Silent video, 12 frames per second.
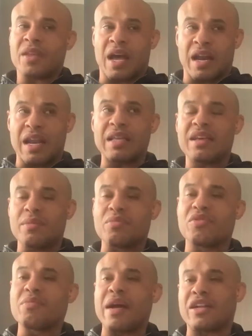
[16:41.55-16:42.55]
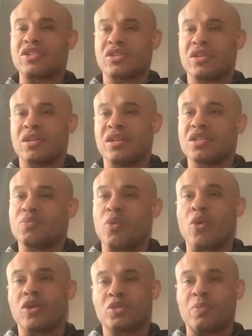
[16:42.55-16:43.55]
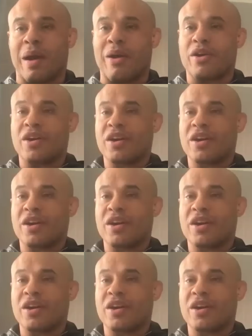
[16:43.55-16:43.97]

and let him rematch this Polish power.